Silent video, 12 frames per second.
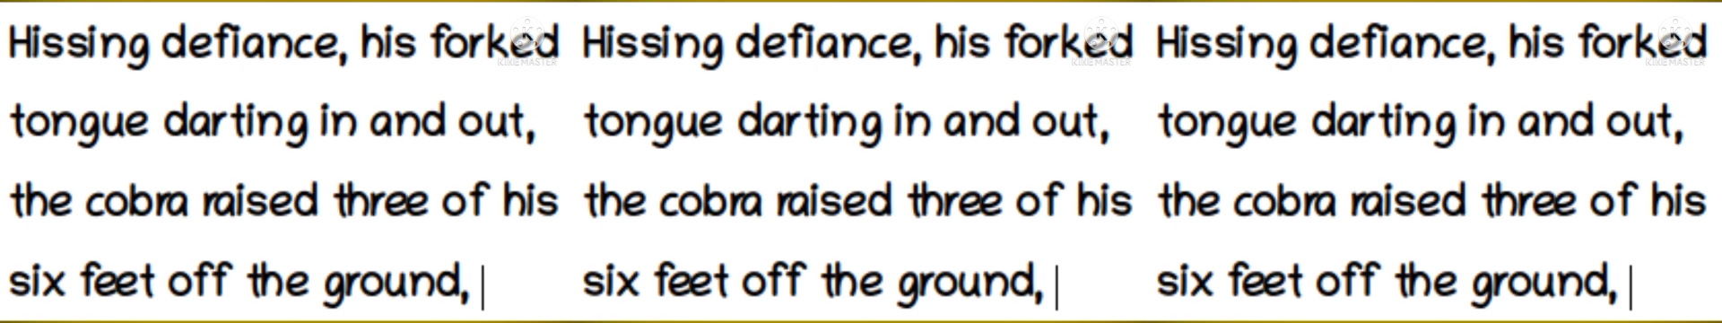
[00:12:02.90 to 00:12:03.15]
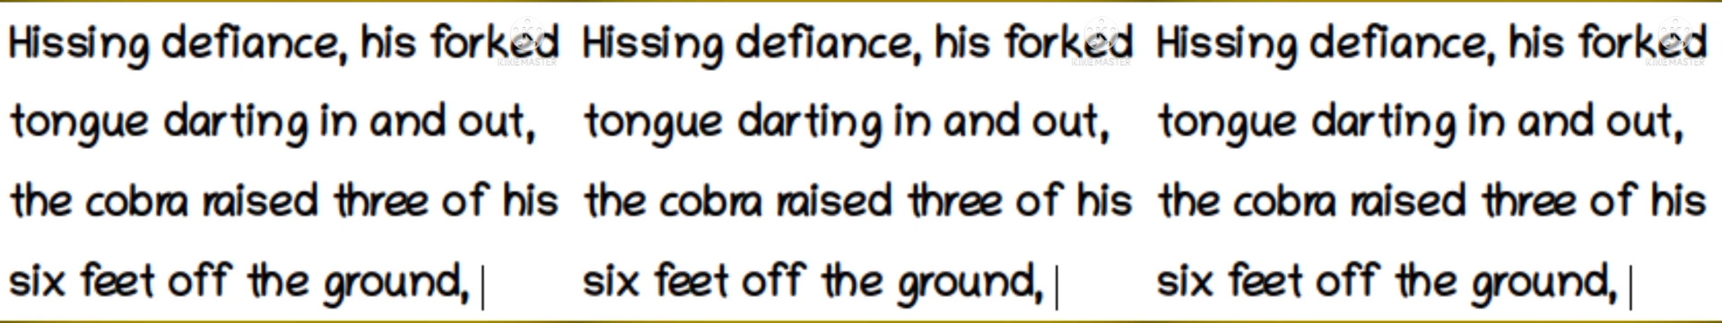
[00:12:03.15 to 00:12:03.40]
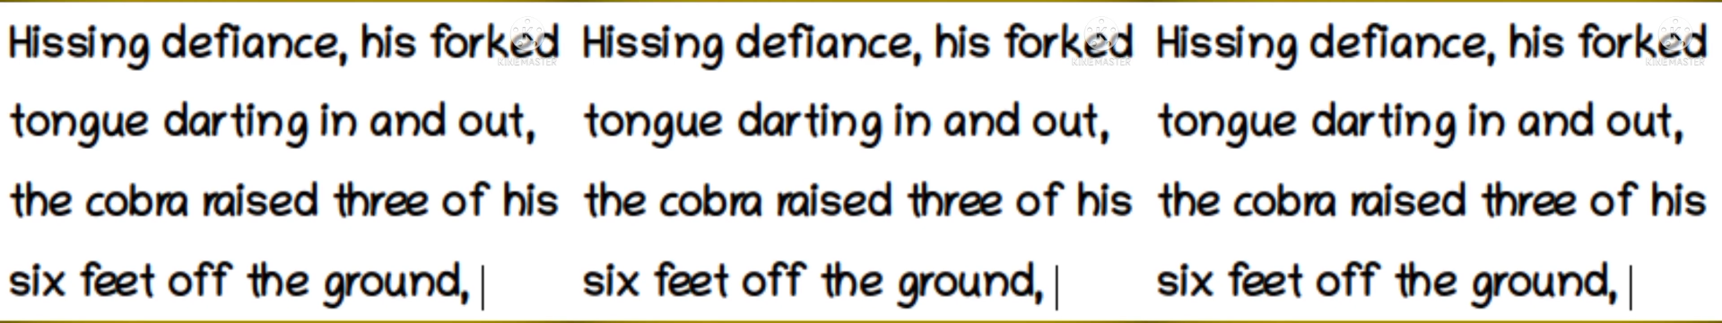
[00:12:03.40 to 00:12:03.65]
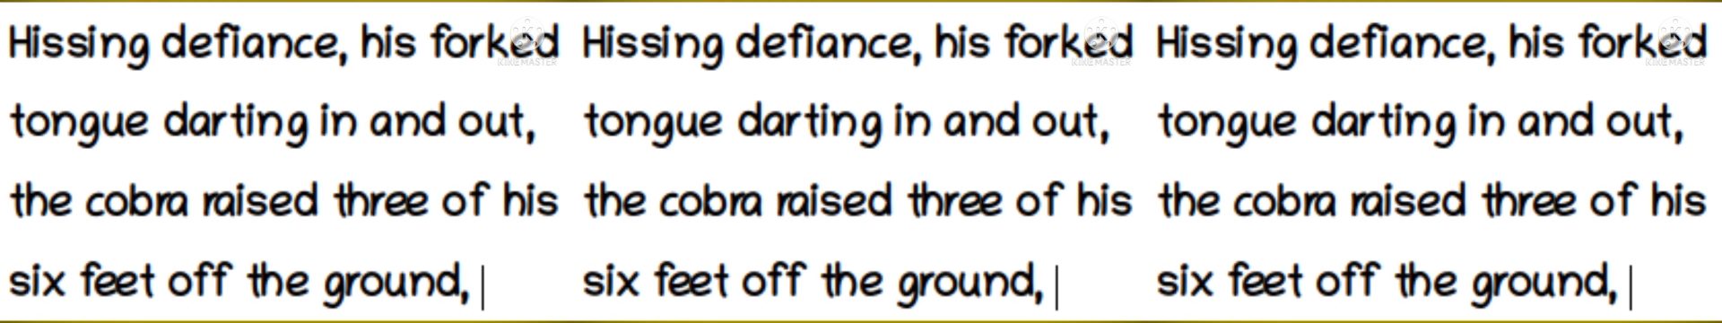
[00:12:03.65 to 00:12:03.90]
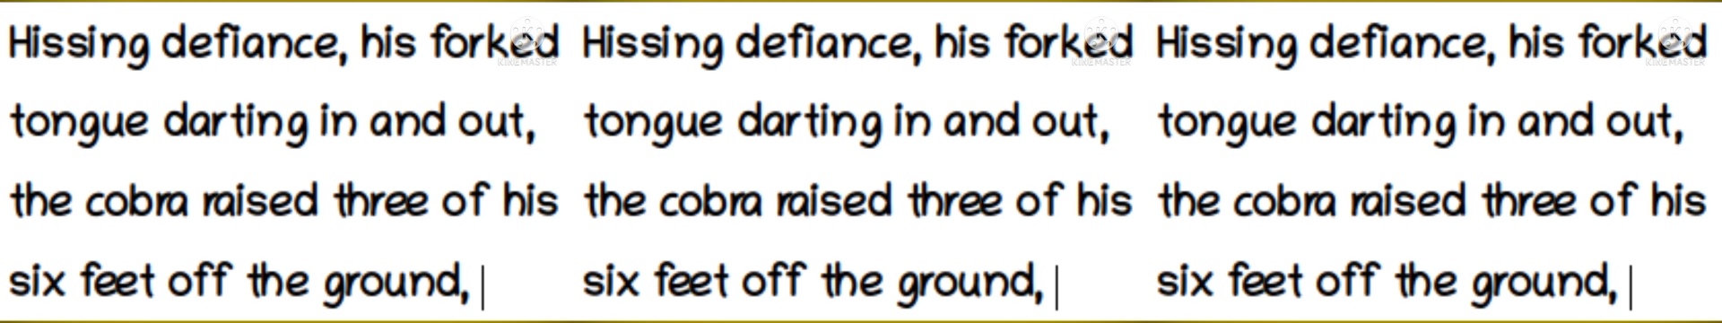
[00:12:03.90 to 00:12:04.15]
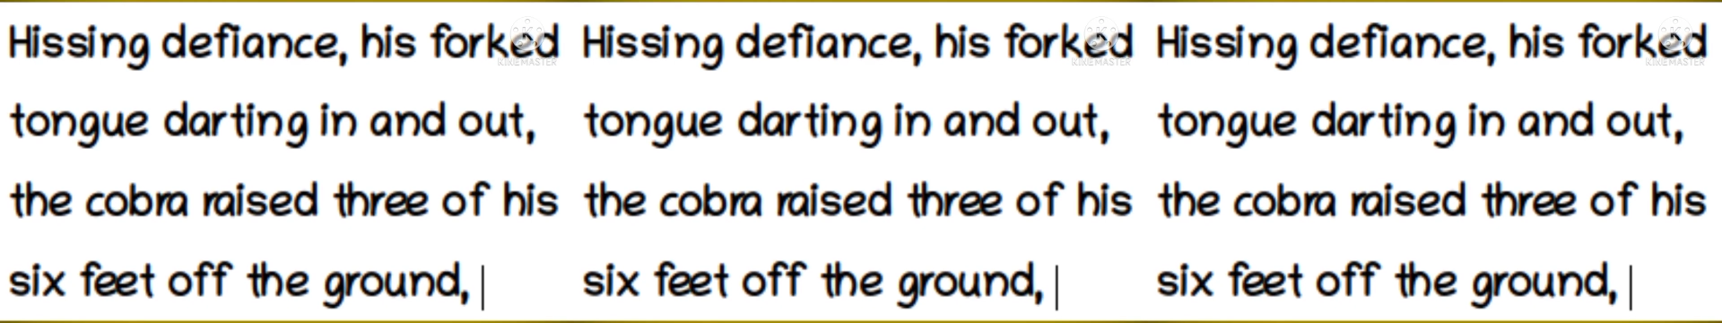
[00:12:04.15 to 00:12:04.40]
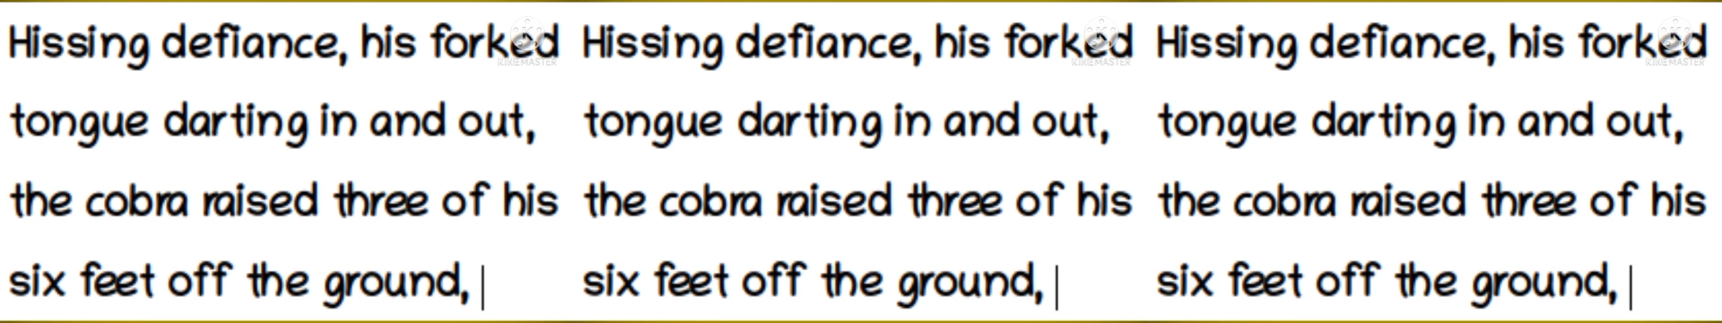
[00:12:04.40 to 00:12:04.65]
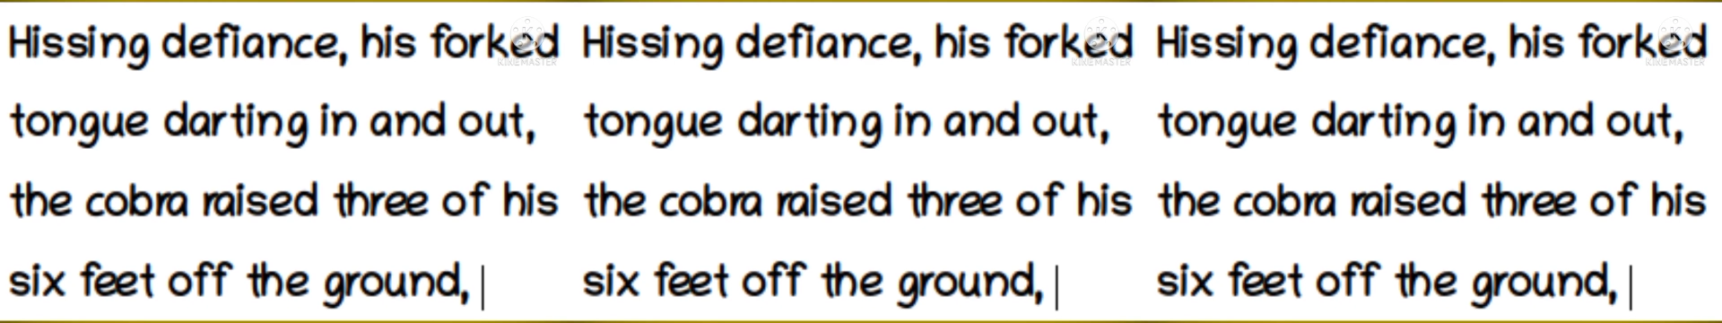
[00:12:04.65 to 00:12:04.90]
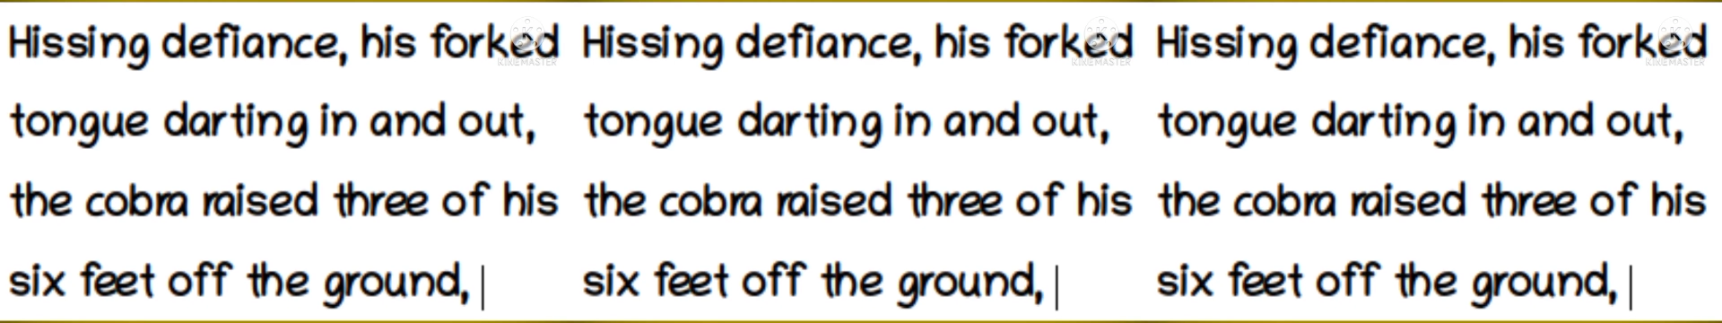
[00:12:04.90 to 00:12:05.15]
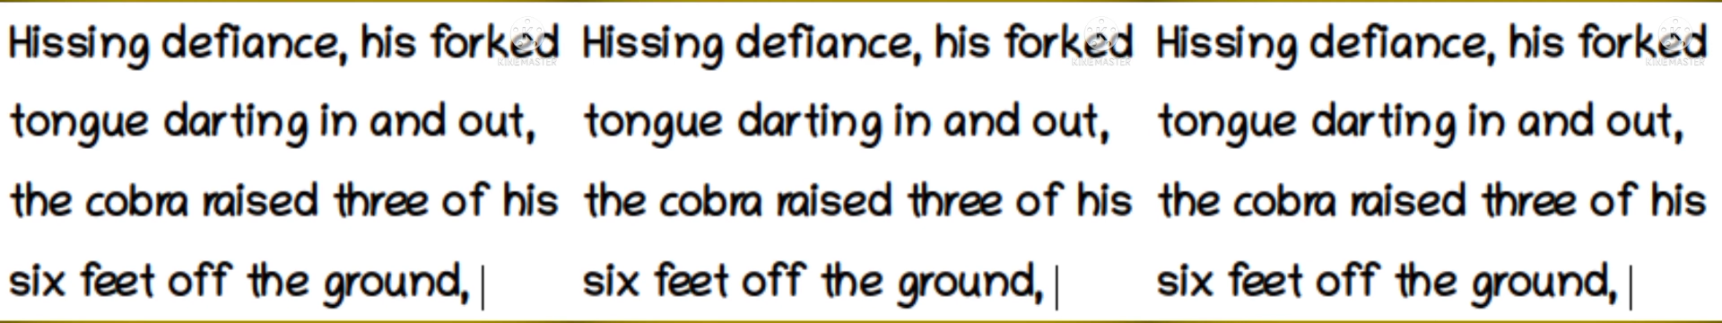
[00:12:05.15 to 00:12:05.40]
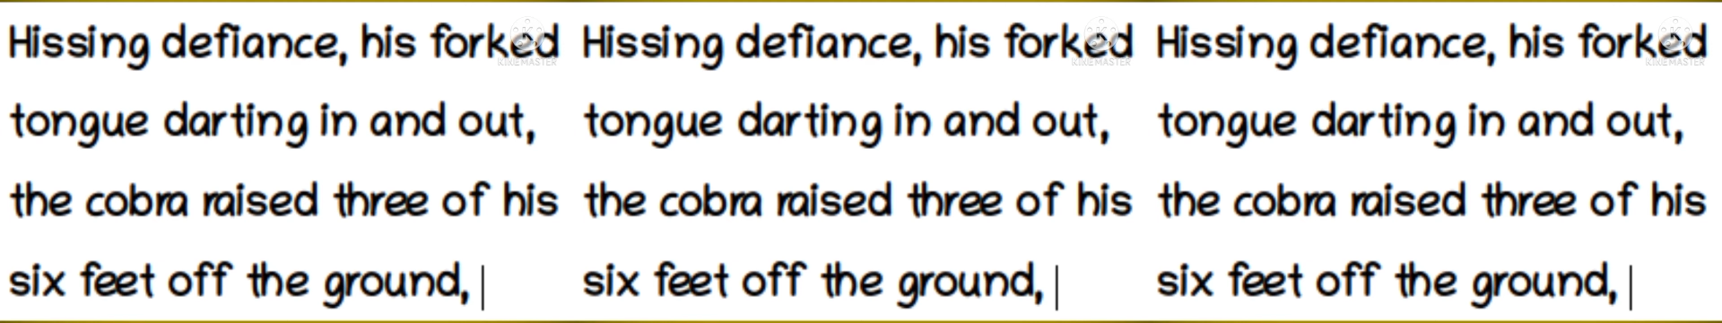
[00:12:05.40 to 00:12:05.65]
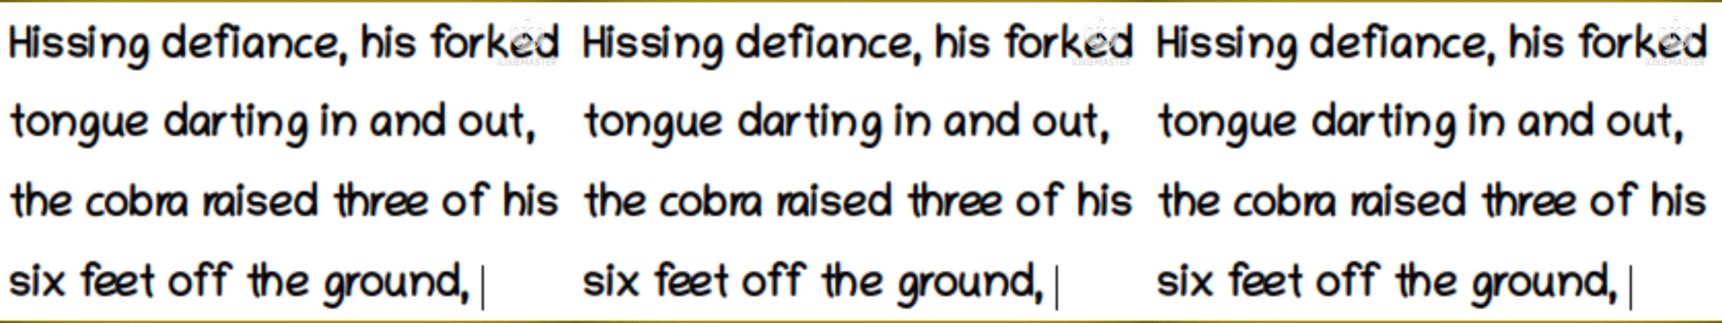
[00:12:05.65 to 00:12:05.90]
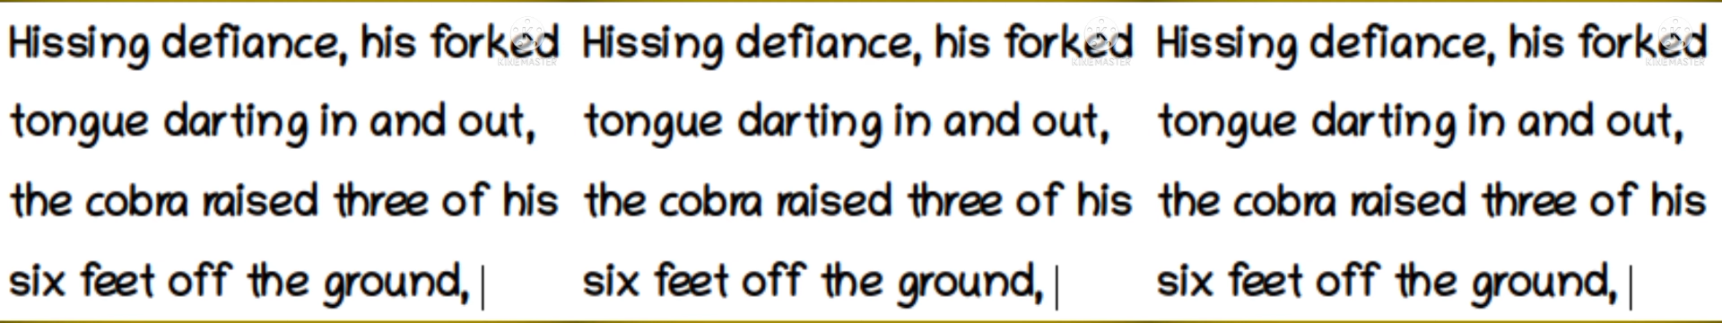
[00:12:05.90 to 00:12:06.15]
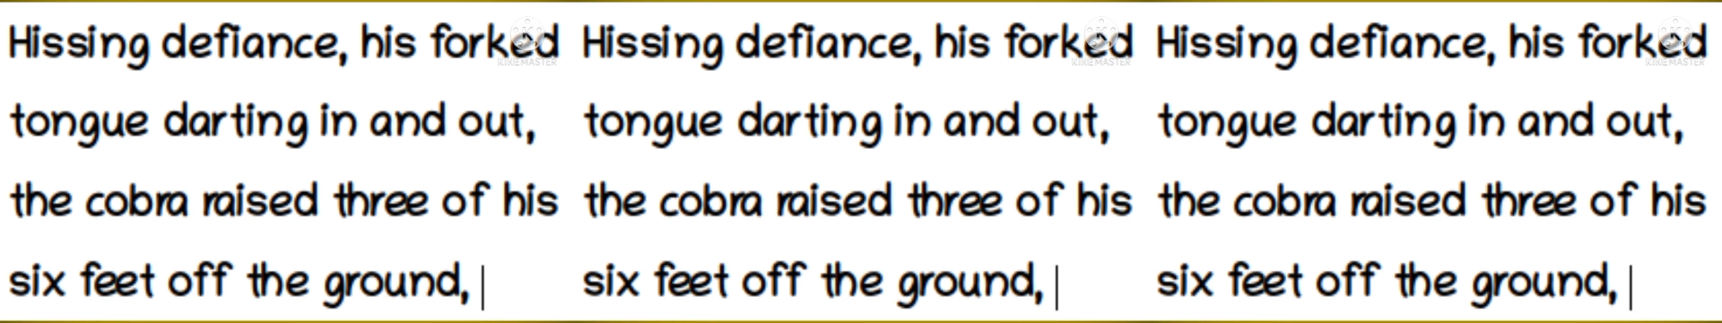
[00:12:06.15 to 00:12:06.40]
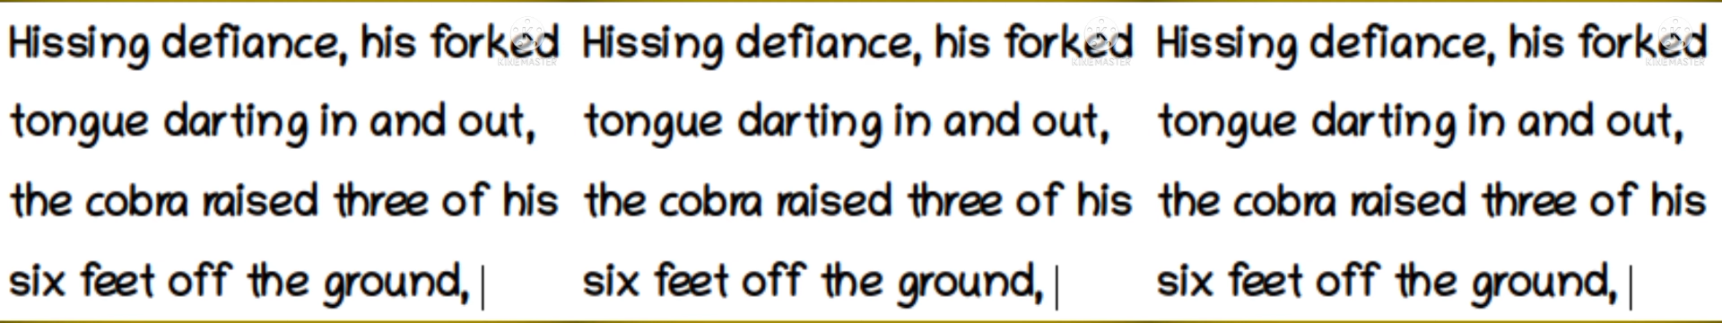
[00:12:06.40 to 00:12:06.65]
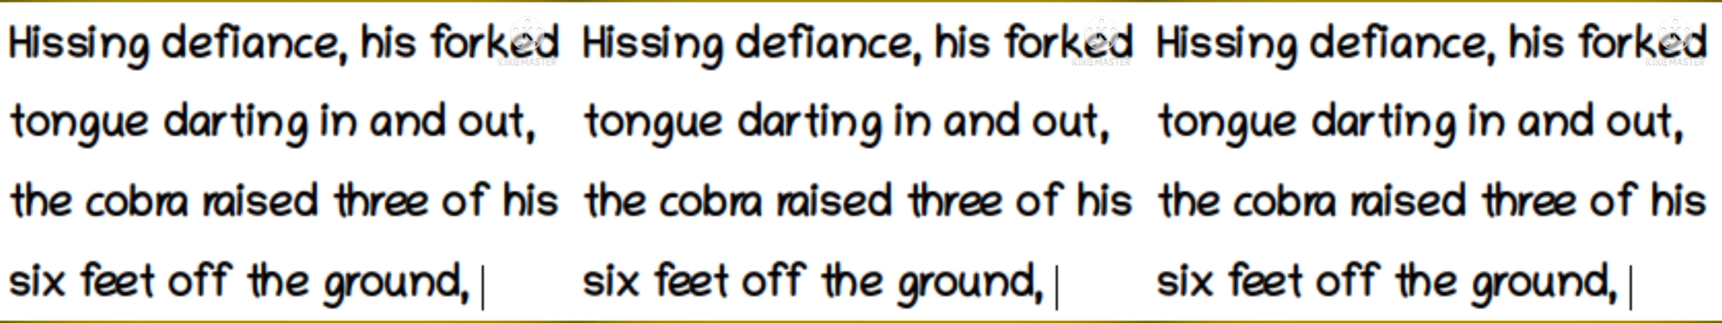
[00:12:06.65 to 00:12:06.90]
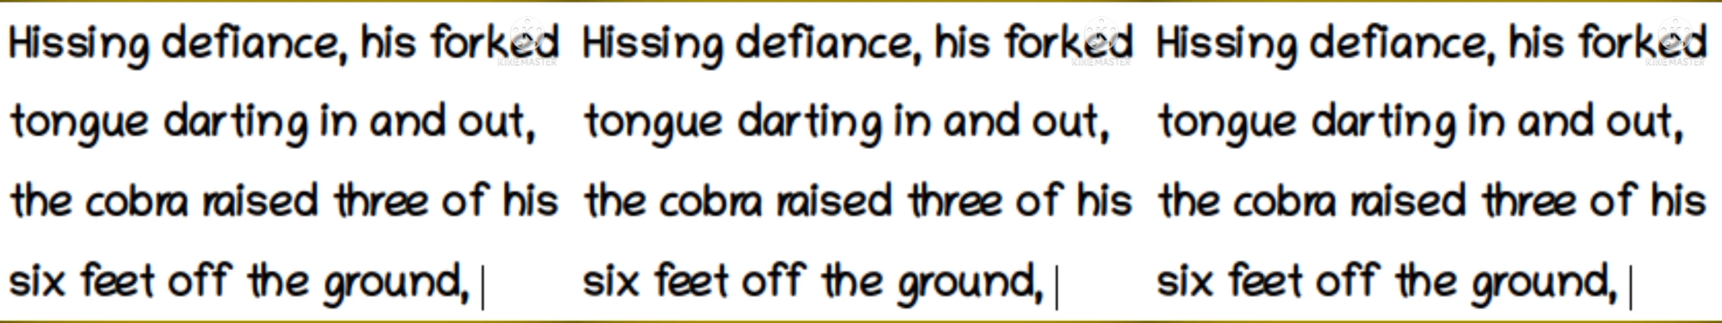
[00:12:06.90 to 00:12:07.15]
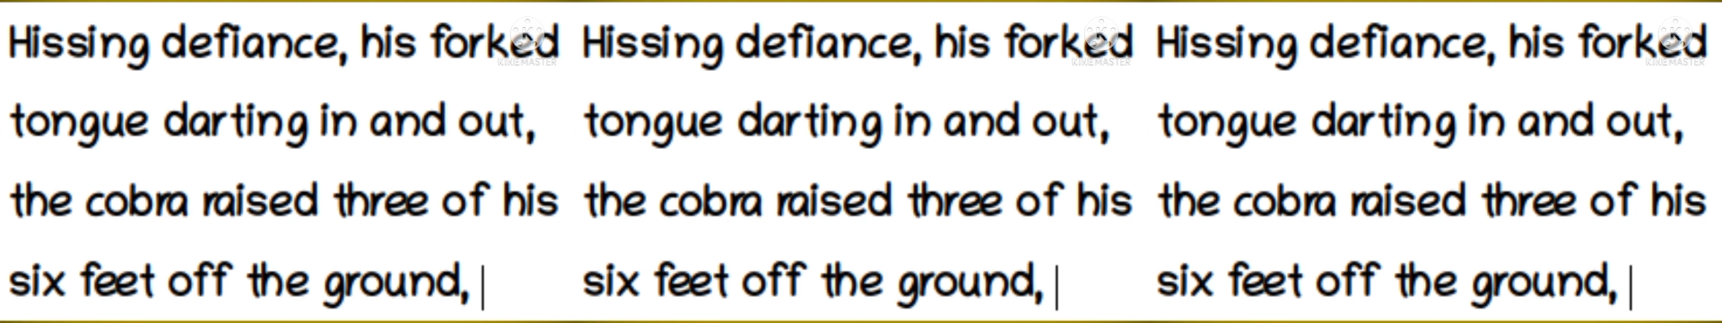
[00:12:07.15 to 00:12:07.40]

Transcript: [unreadable: no face in view]